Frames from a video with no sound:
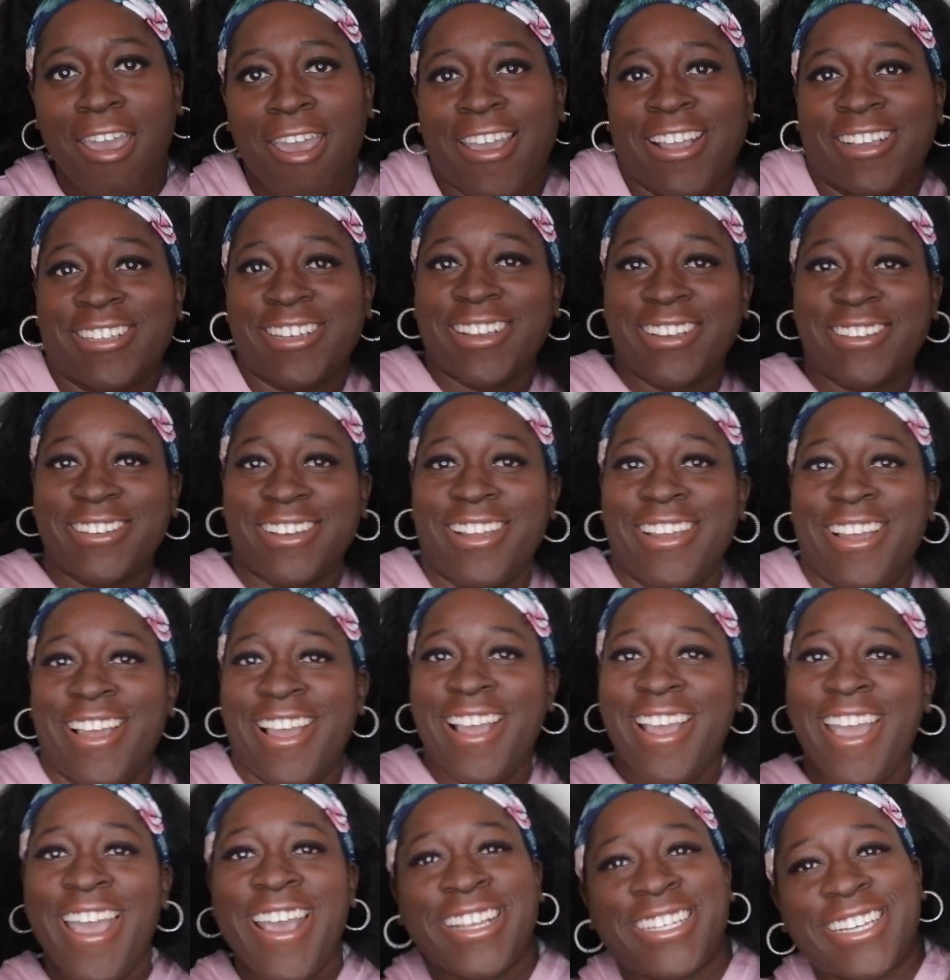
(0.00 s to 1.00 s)
Hey, shake,
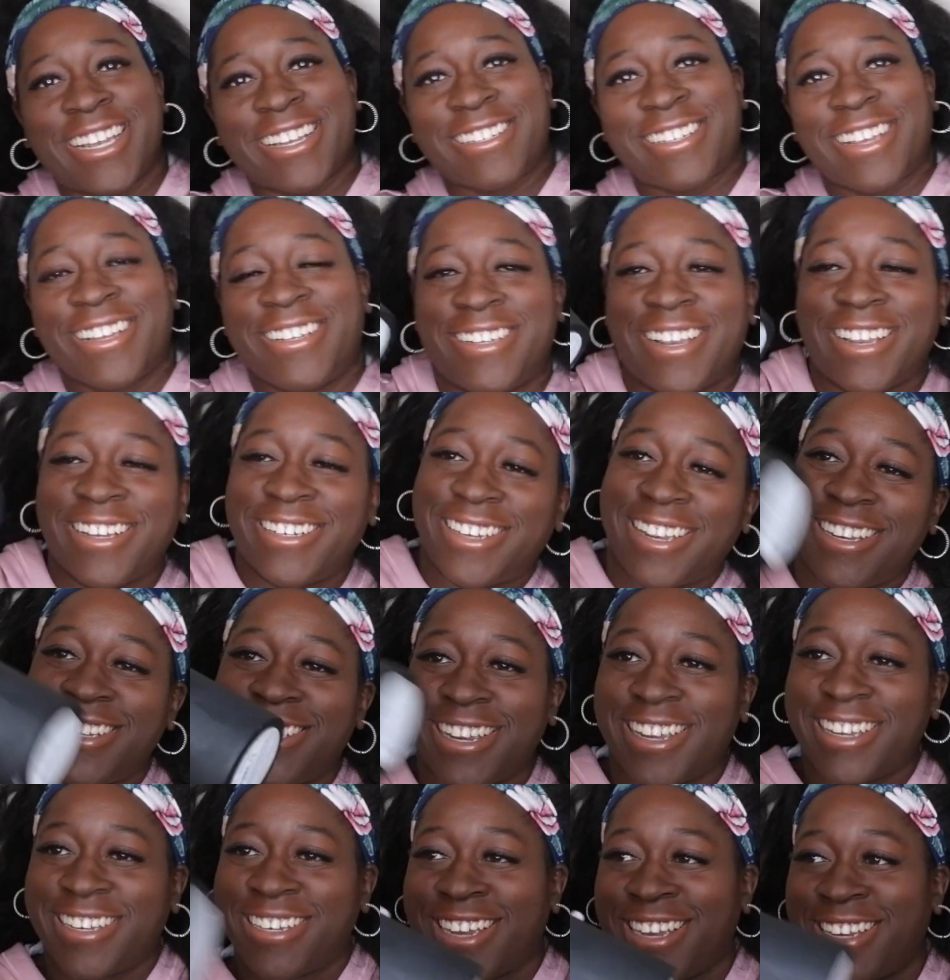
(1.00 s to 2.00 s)
shake, shake, shake, shake, shake,
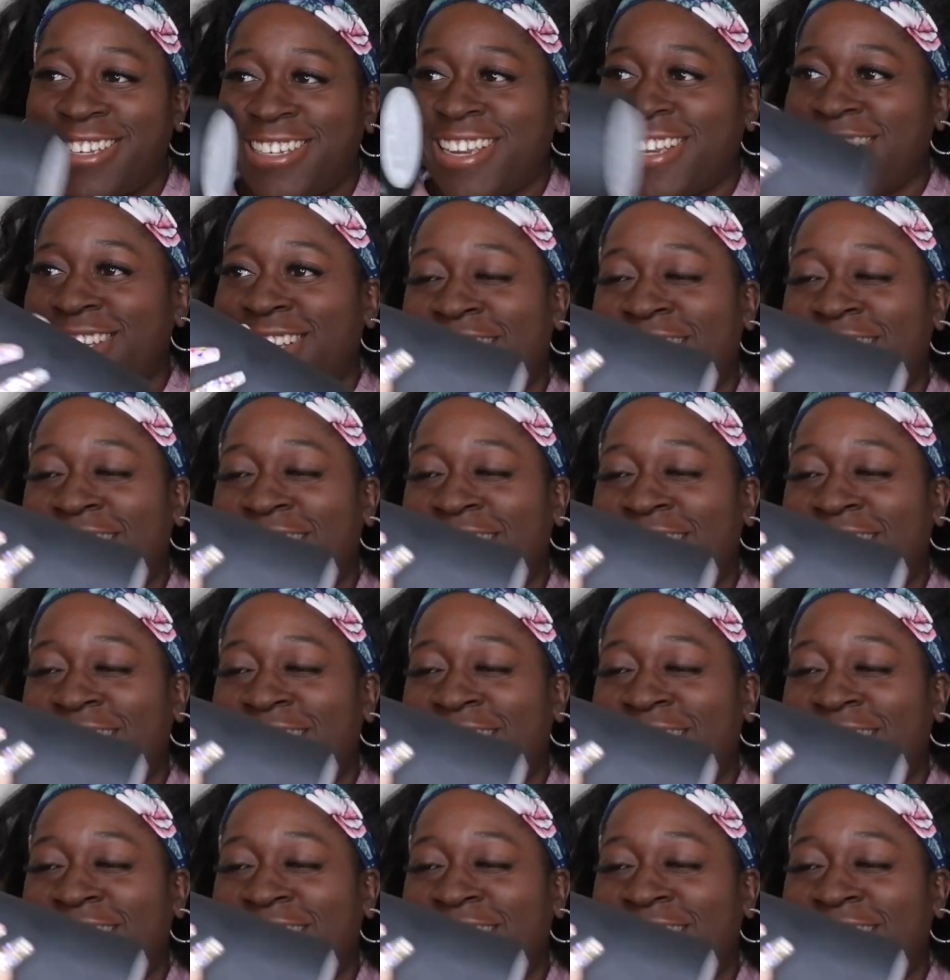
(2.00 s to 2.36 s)
shake, shake, shake,